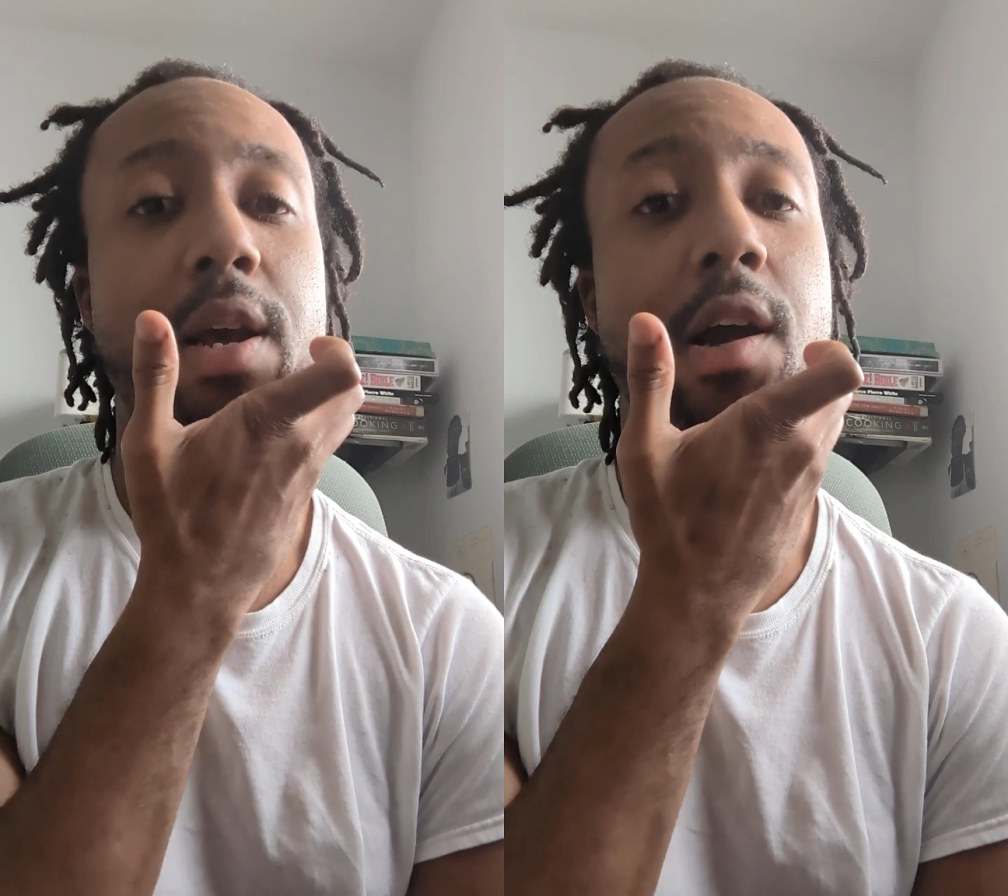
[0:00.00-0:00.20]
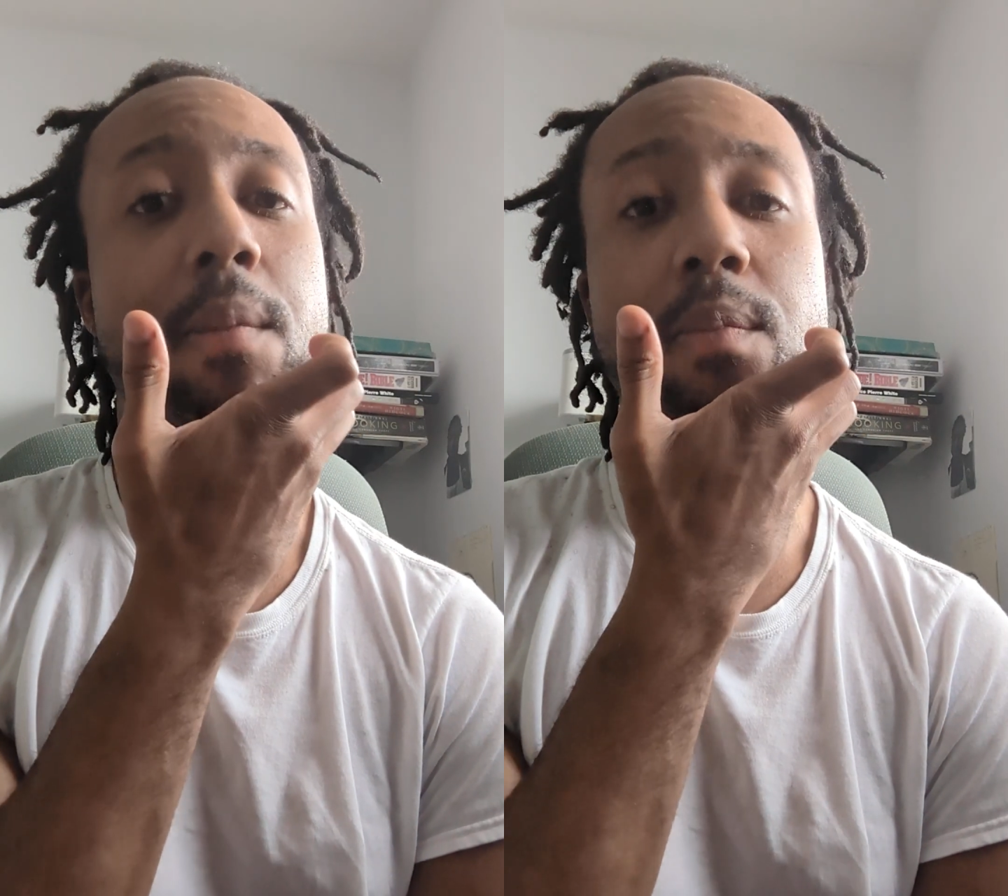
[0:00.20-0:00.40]

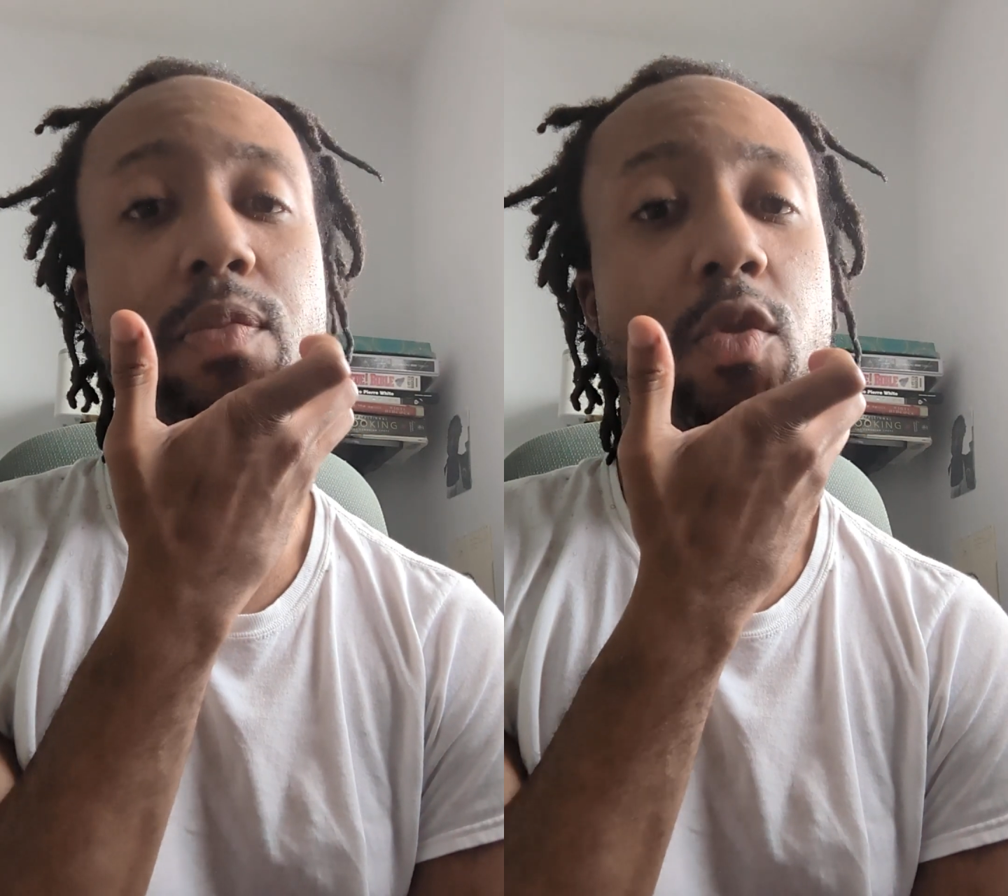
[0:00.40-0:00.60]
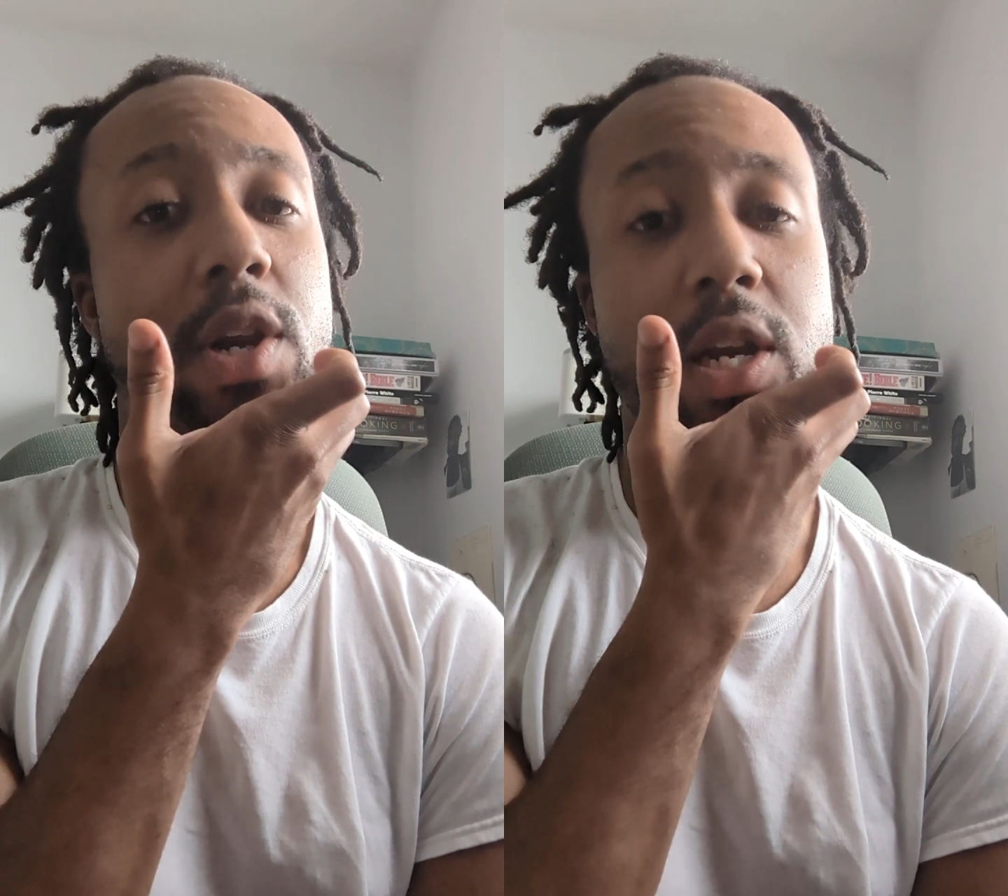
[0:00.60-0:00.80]

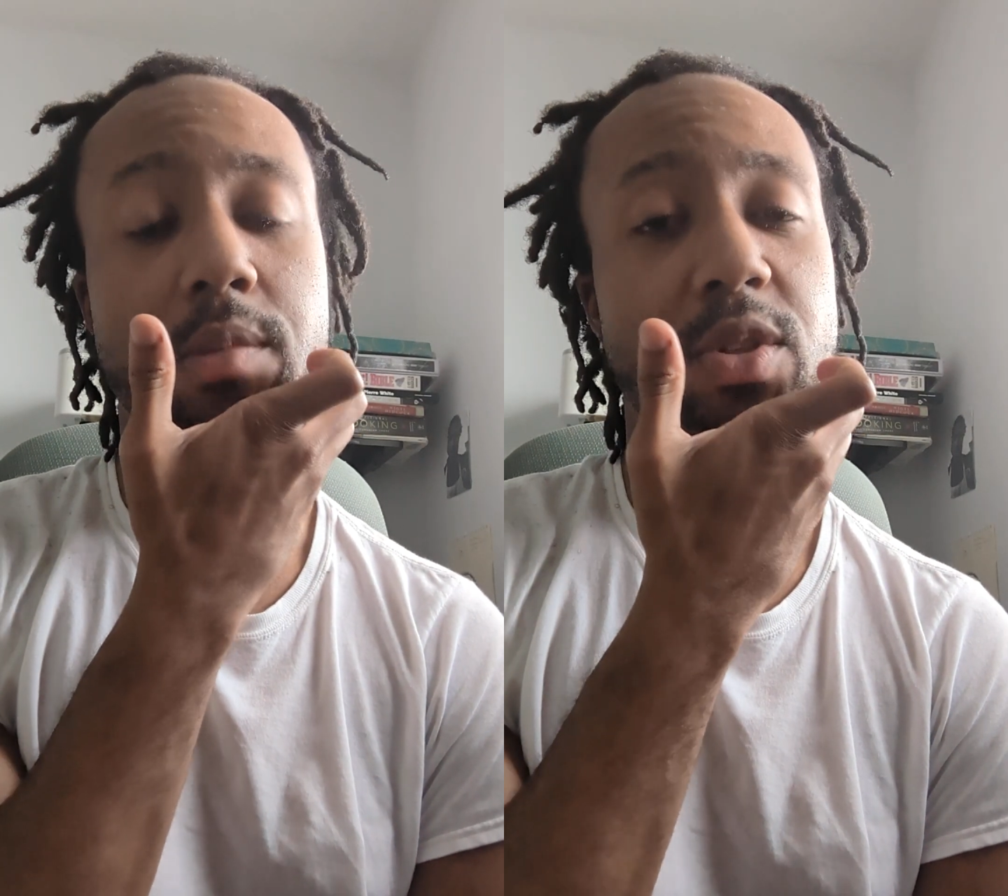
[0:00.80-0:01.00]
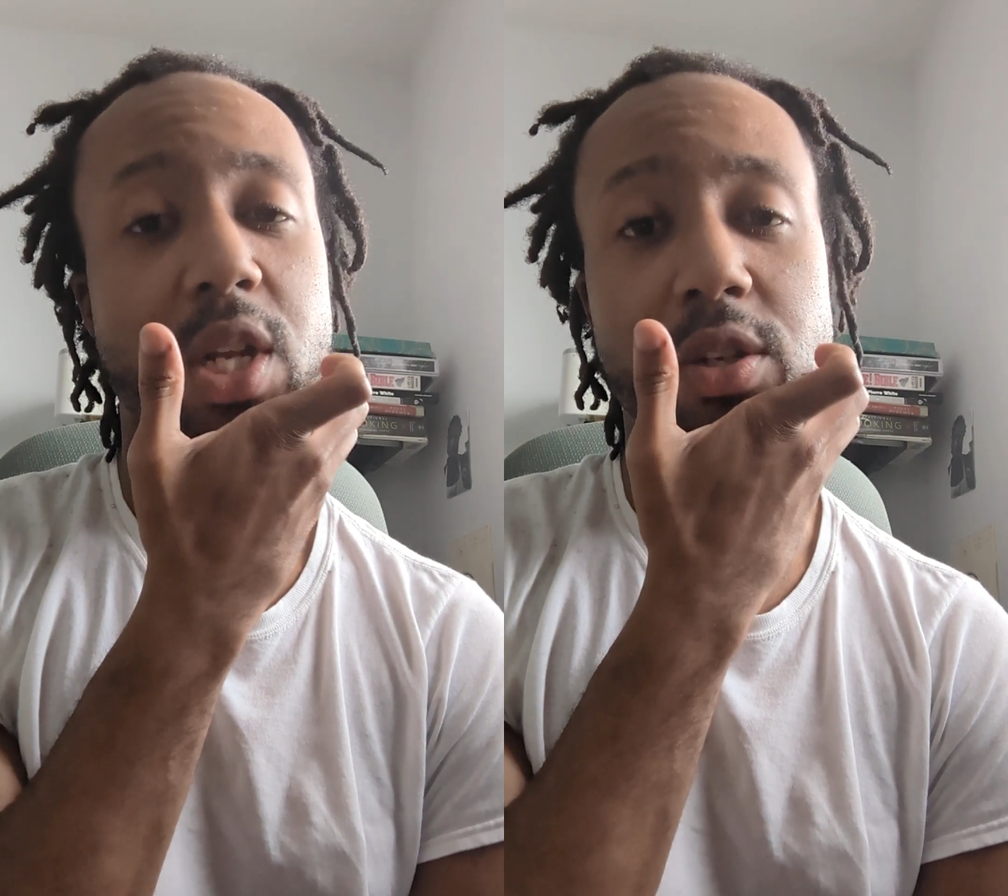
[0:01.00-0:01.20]
when it
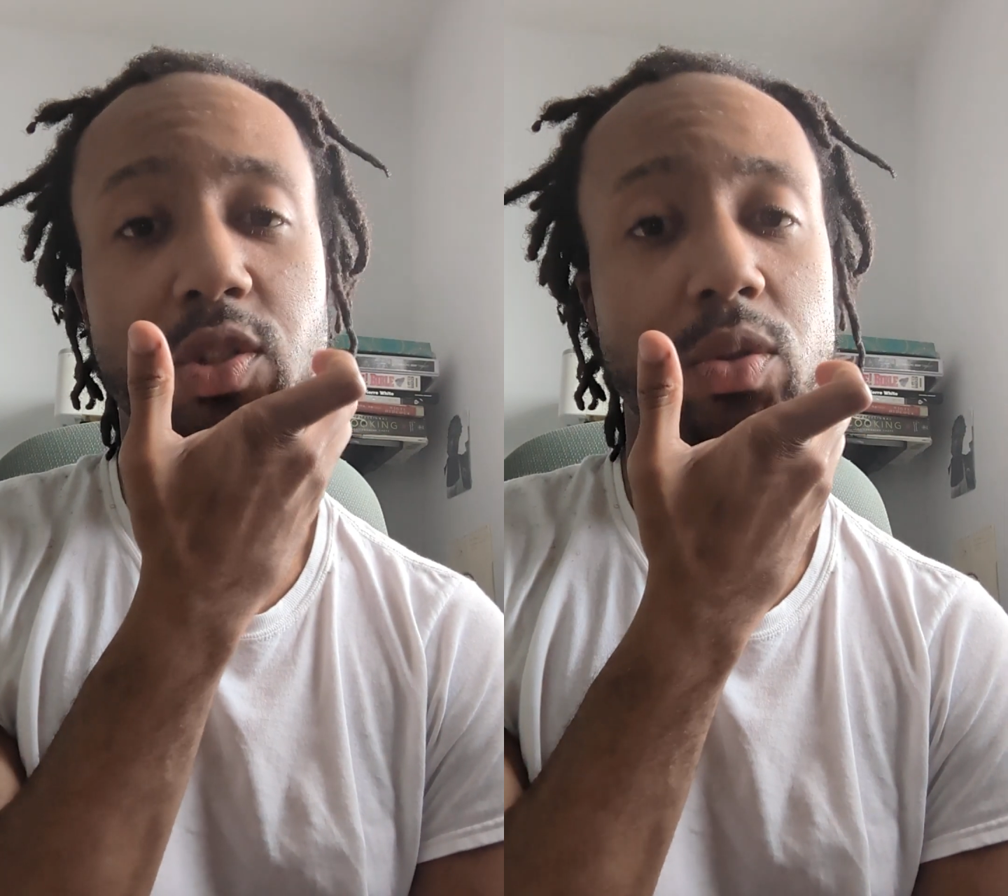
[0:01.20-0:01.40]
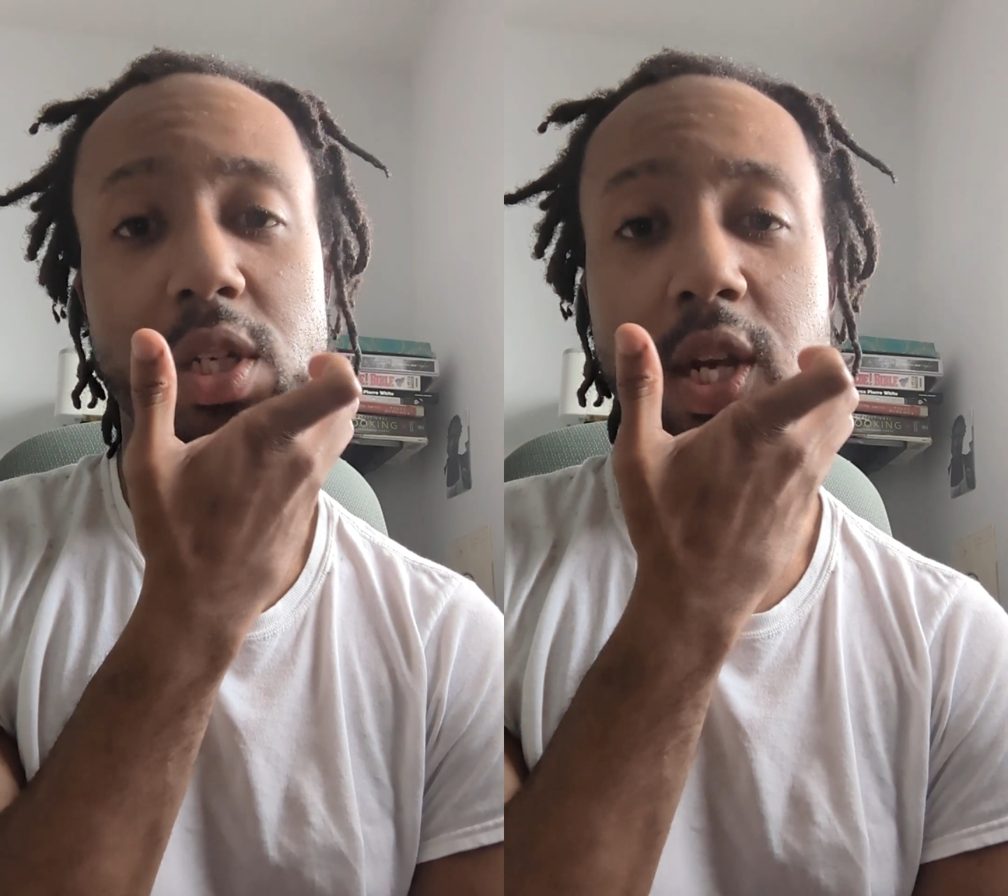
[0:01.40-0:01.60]
comes down
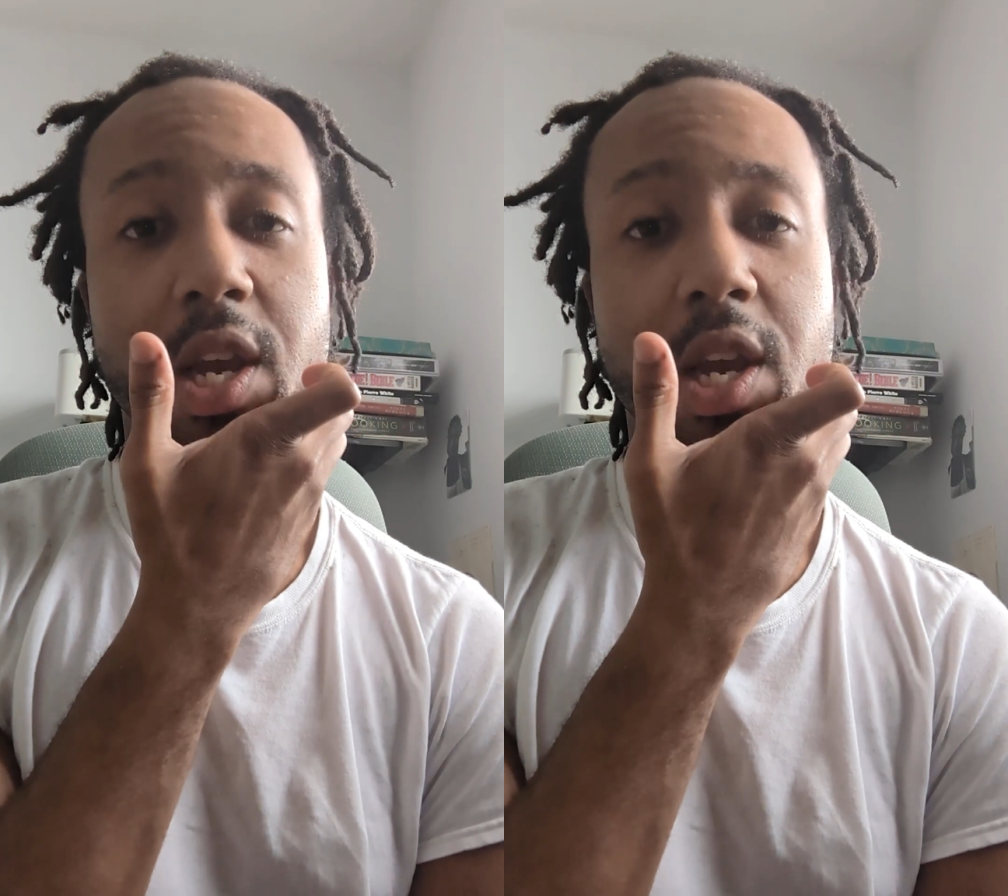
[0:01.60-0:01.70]
to it.